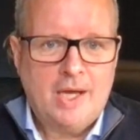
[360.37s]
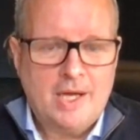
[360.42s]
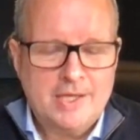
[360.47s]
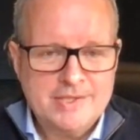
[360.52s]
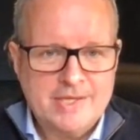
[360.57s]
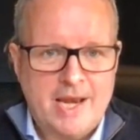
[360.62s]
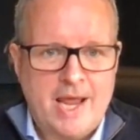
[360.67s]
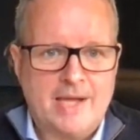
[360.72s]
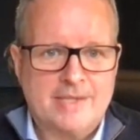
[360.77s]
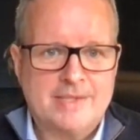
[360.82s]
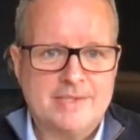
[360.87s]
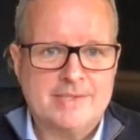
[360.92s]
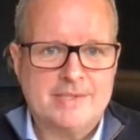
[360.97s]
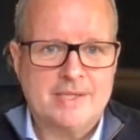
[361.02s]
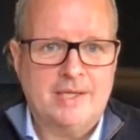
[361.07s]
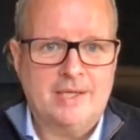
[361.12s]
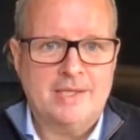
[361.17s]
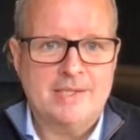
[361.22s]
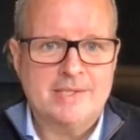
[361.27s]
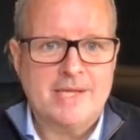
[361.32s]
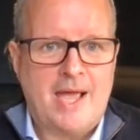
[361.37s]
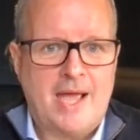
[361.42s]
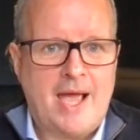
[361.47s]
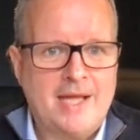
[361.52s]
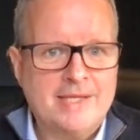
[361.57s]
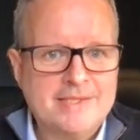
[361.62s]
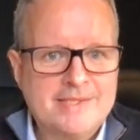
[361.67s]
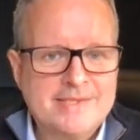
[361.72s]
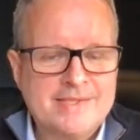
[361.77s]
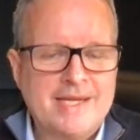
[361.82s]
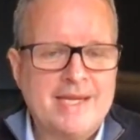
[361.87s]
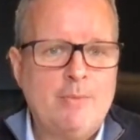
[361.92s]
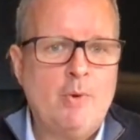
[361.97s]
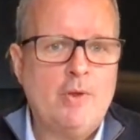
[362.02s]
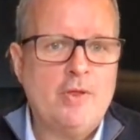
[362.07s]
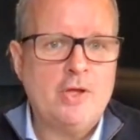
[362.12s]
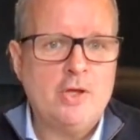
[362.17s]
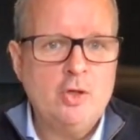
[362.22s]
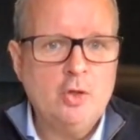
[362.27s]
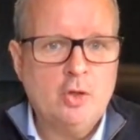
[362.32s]
as an exercise and see
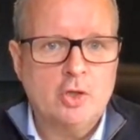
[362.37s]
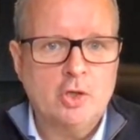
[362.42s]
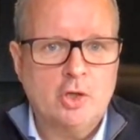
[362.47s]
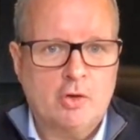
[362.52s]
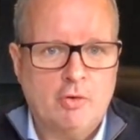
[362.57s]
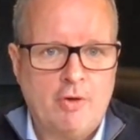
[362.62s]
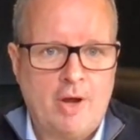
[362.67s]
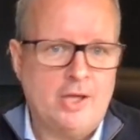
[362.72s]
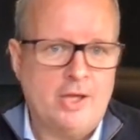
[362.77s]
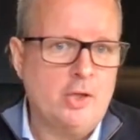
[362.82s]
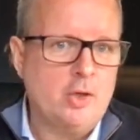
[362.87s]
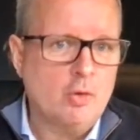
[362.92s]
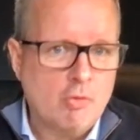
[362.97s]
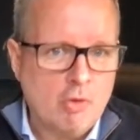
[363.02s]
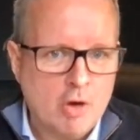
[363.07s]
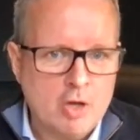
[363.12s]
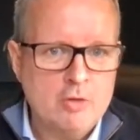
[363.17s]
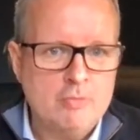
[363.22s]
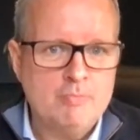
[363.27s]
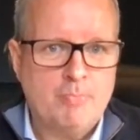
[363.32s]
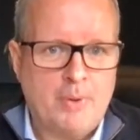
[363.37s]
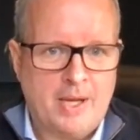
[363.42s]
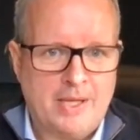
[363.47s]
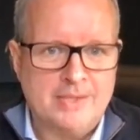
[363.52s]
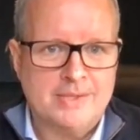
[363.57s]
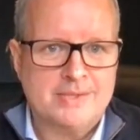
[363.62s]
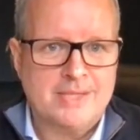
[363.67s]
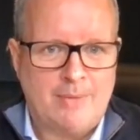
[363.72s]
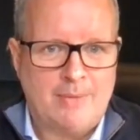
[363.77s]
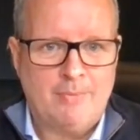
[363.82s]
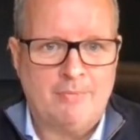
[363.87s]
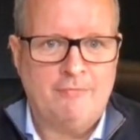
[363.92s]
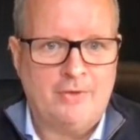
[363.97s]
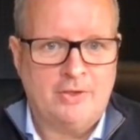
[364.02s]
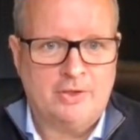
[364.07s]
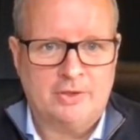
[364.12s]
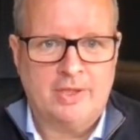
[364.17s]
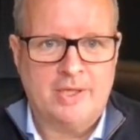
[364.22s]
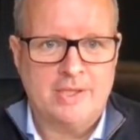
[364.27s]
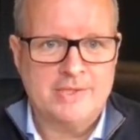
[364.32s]
whether you can create your own pain statement
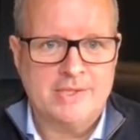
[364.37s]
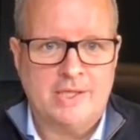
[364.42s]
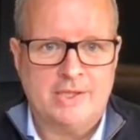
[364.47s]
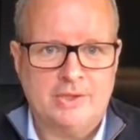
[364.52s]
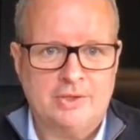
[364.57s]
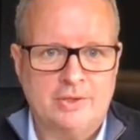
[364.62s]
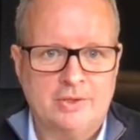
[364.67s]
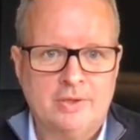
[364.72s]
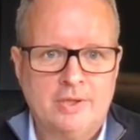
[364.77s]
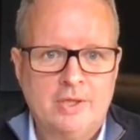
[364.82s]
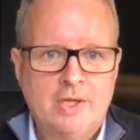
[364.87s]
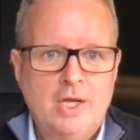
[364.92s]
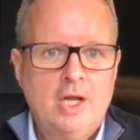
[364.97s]
visualization.